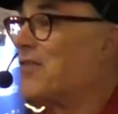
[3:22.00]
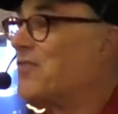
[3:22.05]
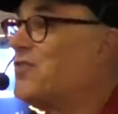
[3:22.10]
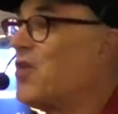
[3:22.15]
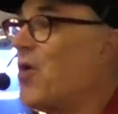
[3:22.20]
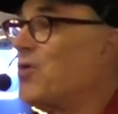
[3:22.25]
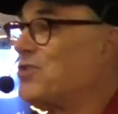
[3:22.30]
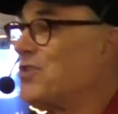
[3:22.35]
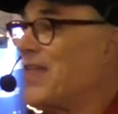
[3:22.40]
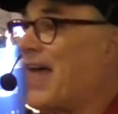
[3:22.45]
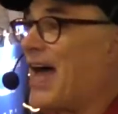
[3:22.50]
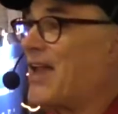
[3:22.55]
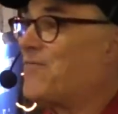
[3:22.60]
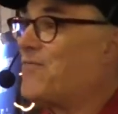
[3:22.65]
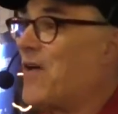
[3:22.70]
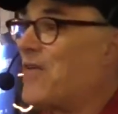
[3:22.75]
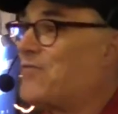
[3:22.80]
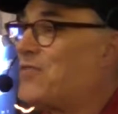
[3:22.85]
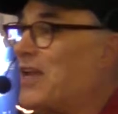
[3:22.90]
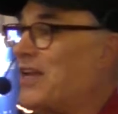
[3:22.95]
would have told you that
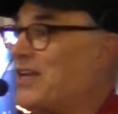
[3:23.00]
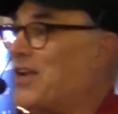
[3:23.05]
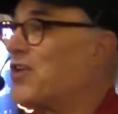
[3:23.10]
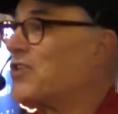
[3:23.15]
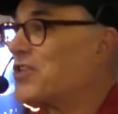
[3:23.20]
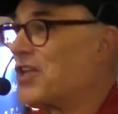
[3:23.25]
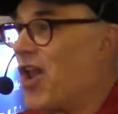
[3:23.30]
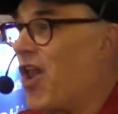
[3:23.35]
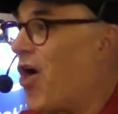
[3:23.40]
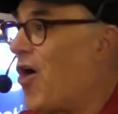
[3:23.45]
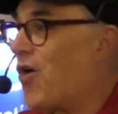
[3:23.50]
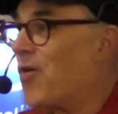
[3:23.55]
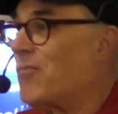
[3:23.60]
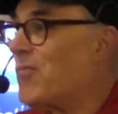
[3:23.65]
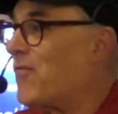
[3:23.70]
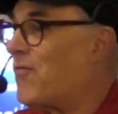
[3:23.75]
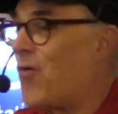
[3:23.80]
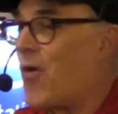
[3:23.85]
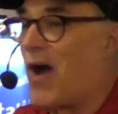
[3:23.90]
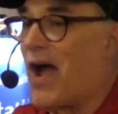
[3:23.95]
15 years ago, long
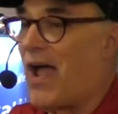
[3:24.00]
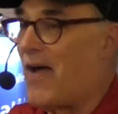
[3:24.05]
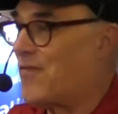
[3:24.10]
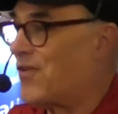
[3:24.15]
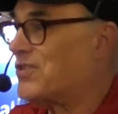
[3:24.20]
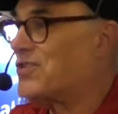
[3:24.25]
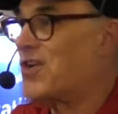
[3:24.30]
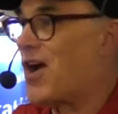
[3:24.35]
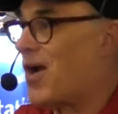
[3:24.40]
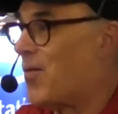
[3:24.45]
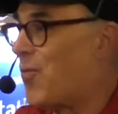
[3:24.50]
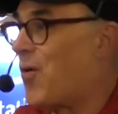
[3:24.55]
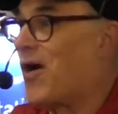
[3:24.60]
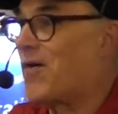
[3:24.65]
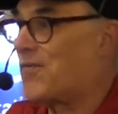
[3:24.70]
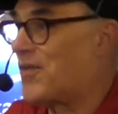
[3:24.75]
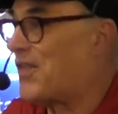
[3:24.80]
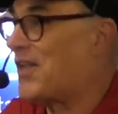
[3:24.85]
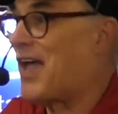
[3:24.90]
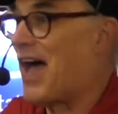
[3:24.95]
before I ever started
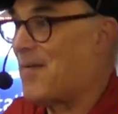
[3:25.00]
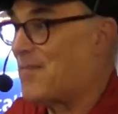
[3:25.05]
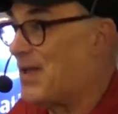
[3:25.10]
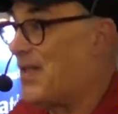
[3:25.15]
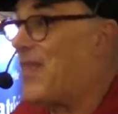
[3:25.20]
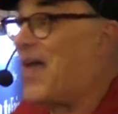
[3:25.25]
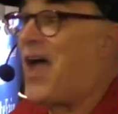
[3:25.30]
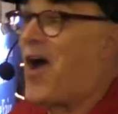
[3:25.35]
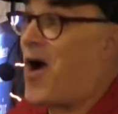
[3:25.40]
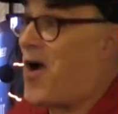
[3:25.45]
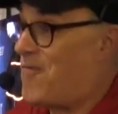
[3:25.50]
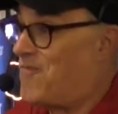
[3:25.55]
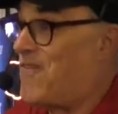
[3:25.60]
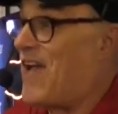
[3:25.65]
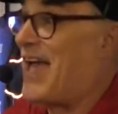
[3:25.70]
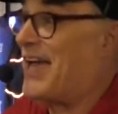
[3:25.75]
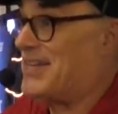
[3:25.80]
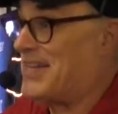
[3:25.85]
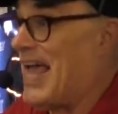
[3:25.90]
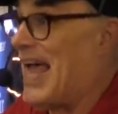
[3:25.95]
working for the company. They are
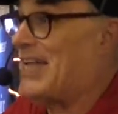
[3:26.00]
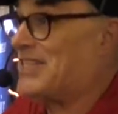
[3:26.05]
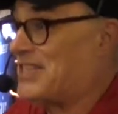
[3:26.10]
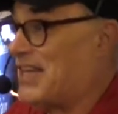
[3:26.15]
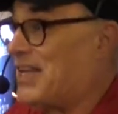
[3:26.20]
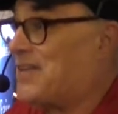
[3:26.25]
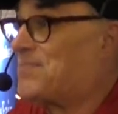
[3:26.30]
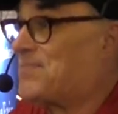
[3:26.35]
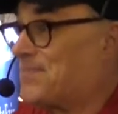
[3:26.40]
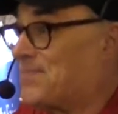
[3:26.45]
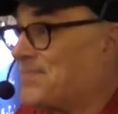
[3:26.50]
fantastic.